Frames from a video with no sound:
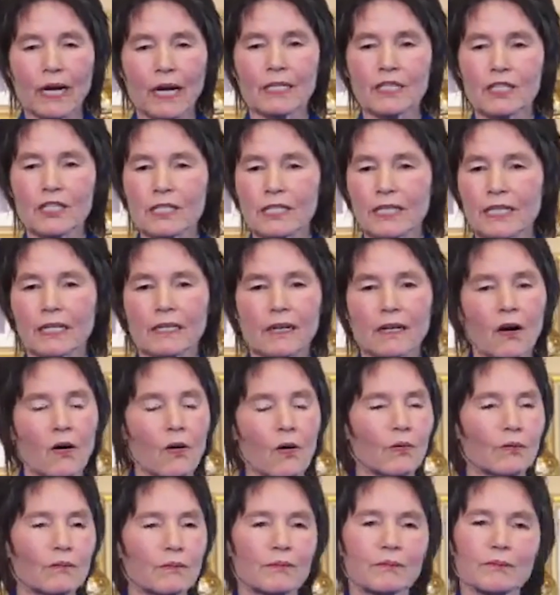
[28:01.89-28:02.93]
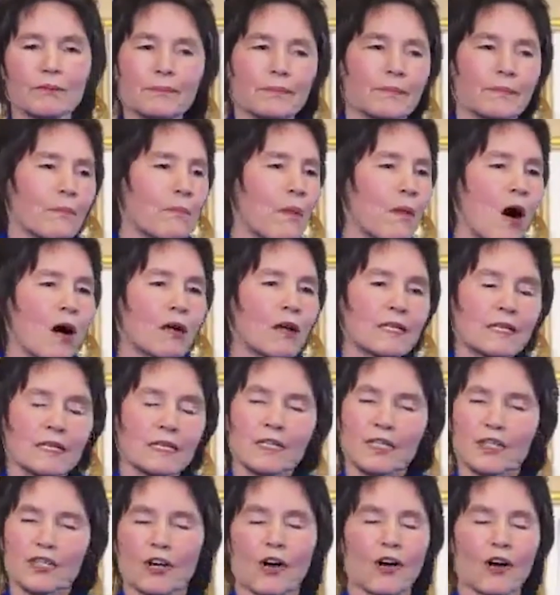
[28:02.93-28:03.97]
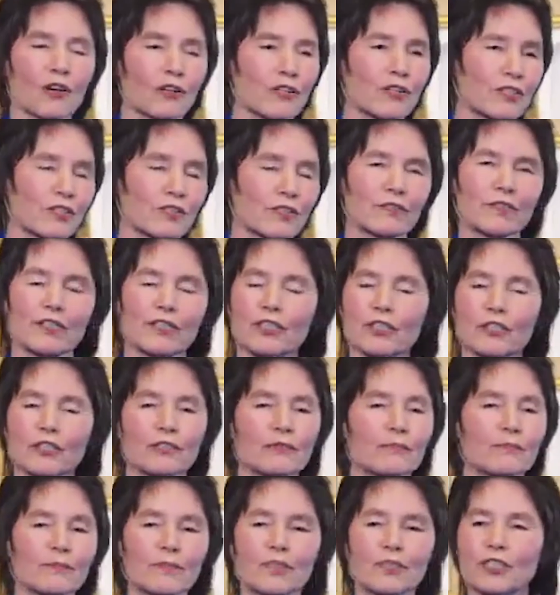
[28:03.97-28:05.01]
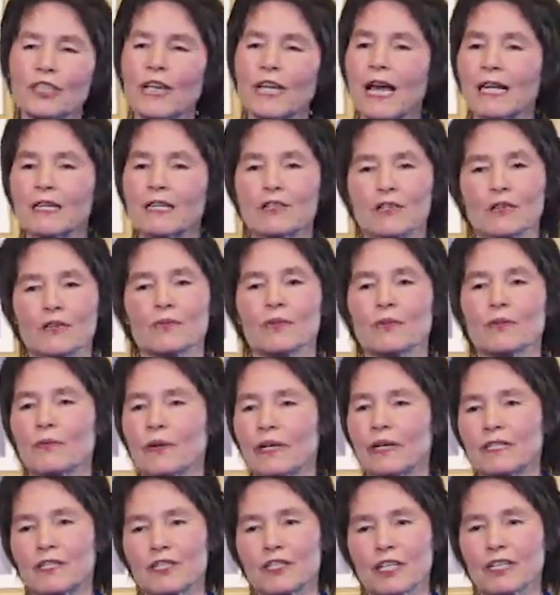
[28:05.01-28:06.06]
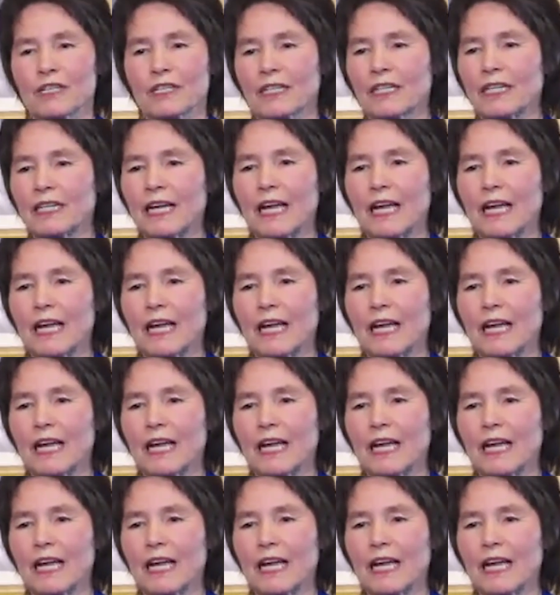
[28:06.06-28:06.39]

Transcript: I just said, oh, Ma's in charge. She has to arrange it.